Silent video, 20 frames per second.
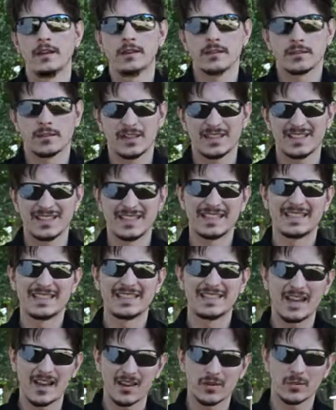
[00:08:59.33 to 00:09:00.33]
so that's the
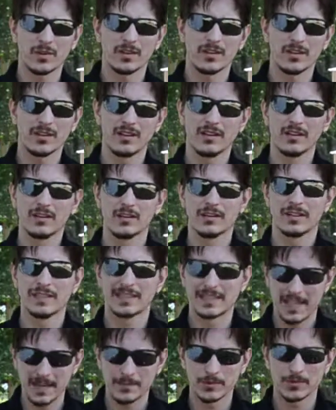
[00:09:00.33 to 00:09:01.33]
downward
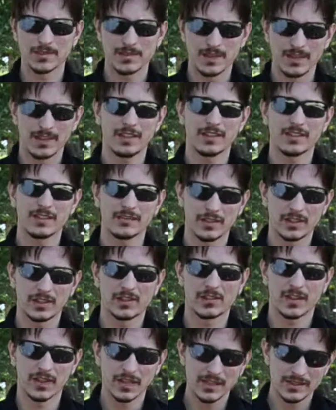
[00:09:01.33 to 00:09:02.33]
simultaneous
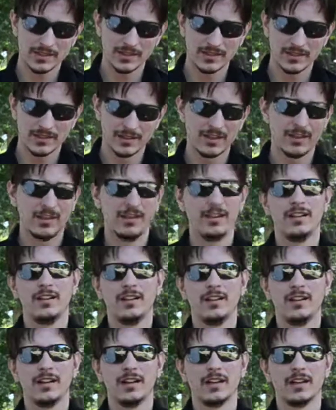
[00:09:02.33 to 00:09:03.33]
figure eights.
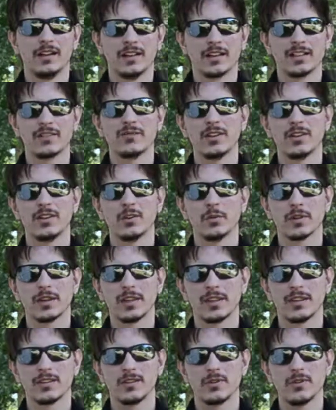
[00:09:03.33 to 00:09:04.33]
Next video we'll
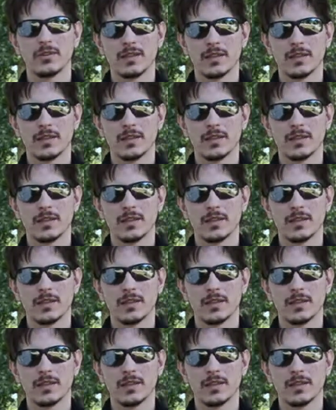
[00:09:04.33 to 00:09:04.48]
get into the